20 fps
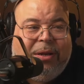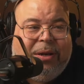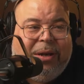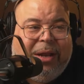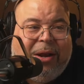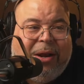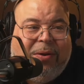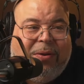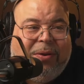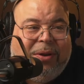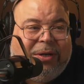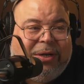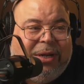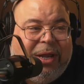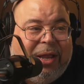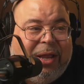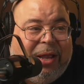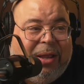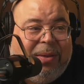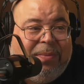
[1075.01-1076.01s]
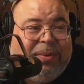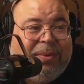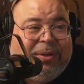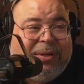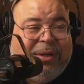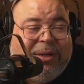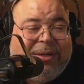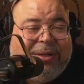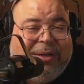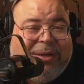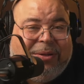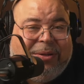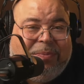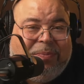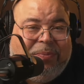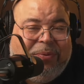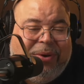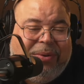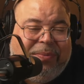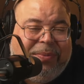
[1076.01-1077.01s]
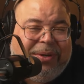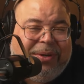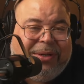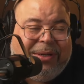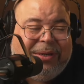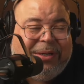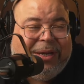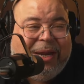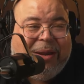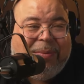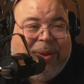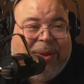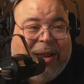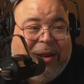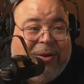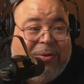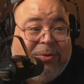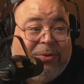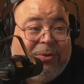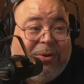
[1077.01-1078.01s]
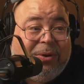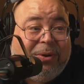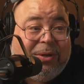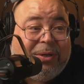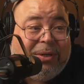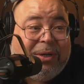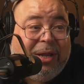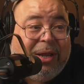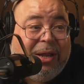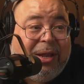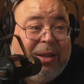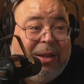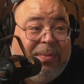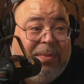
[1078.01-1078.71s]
Not all the time. It's it's, it's pretty much the same angles all the time.